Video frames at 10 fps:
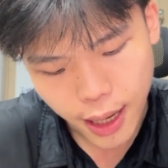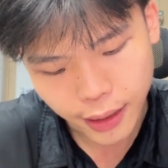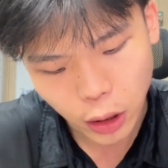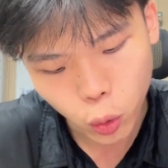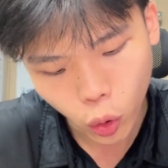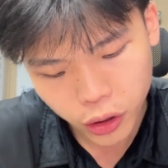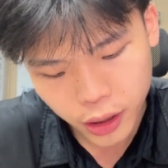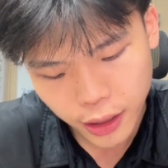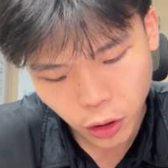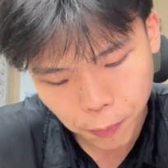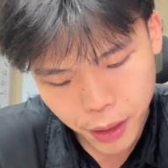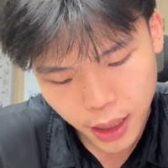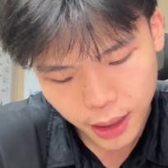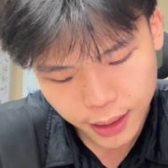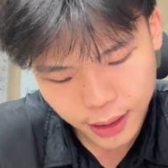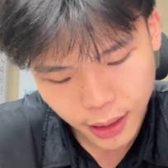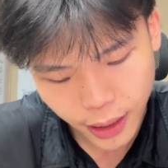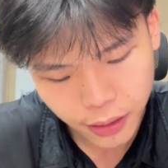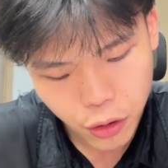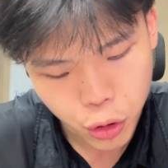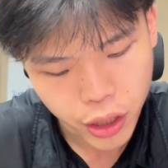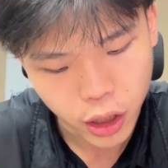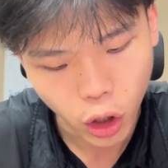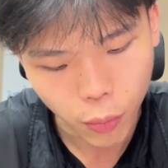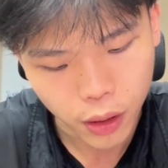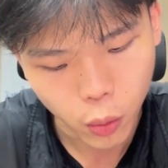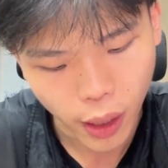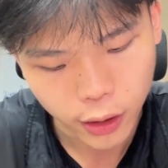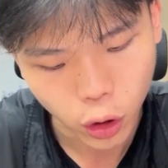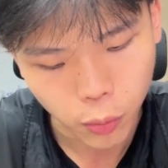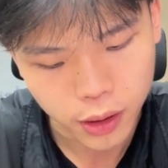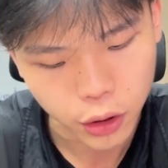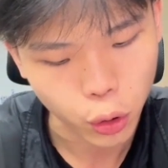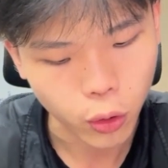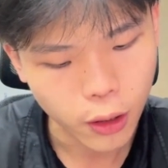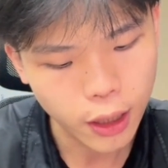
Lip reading: And the coordinates of P is negative 3, 1, 0.